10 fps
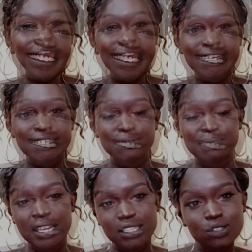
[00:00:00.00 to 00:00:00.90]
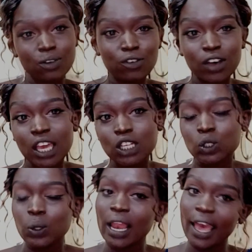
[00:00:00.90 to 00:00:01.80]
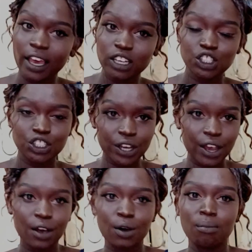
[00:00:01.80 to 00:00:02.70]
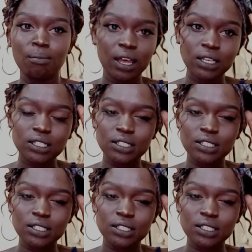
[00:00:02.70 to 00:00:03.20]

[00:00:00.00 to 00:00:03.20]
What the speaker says: And please don't forget to like, share, comment,